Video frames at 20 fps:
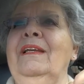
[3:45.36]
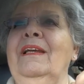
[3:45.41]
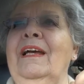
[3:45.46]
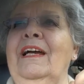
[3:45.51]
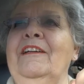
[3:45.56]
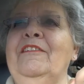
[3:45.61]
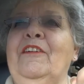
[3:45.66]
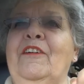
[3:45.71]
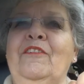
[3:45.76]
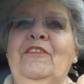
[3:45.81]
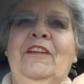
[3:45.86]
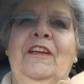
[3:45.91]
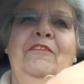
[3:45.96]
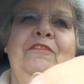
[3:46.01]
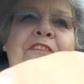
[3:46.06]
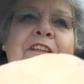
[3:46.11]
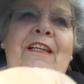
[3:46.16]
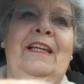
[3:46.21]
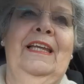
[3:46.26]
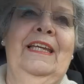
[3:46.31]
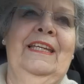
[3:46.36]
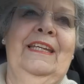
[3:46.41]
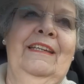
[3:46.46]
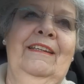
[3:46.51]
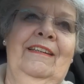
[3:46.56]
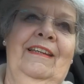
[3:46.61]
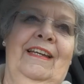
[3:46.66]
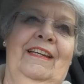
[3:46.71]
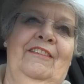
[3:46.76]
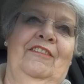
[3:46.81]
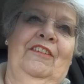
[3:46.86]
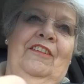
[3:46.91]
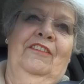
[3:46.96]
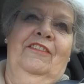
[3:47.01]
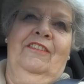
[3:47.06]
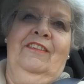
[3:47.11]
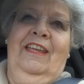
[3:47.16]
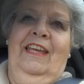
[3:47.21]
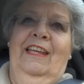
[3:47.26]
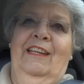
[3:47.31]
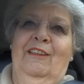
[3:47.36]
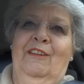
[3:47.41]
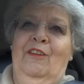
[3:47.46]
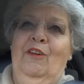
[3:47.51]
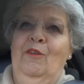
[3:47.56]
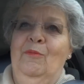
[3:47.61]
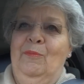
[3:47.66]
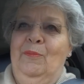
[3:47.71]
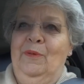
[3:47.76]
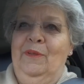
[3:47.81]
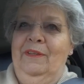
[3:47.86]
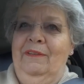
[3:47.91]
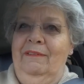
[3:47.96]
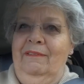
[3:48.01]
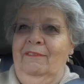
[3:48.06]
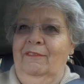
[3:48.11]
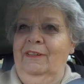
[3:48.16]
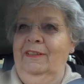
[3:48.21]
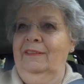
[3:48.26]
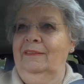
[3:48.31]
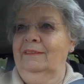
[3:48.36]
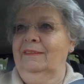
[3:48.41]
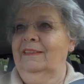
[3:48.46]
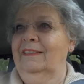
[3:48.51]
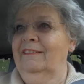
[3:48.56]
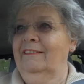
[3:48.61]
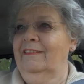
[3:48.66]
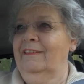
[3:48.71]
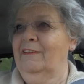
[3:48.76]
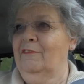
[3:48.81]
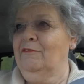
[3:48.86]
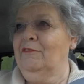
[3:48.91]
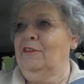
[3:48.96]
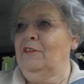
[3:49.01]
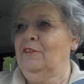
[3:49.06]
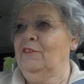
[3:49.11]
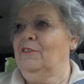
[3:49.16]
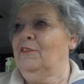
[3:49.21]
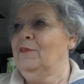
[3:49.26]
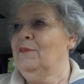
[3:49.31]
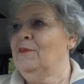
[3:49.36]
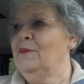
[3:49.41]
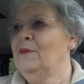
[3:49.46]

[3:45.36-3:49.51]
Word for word: I don't have to like it, I just can cope with it, right? There's a difference.